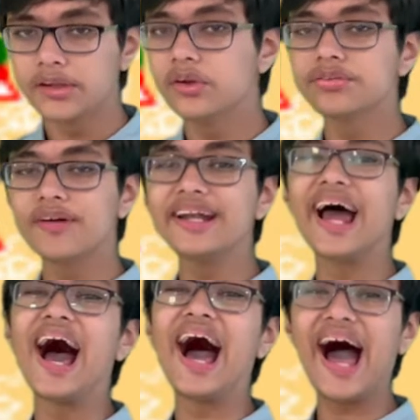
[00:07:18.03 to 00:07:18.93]
you'll find
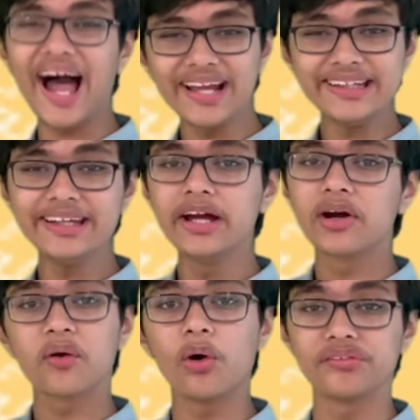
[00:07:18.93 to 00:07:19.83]
high
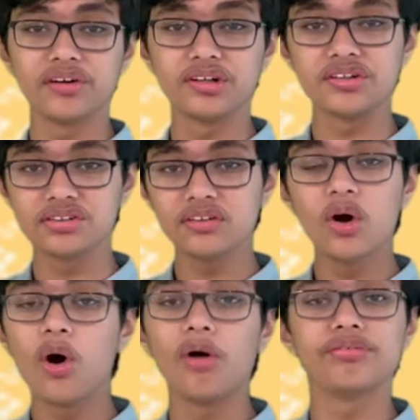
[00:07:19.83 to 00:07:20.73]
concentration
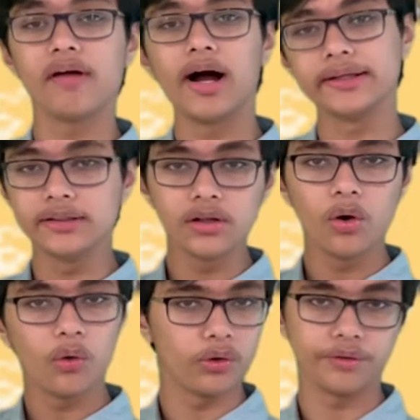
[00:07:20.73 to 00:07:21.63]
of iron
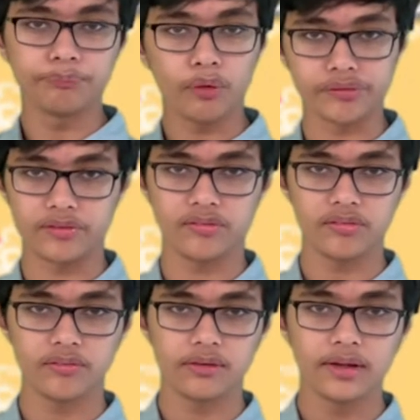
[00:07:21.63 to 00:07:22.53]
ore deposits.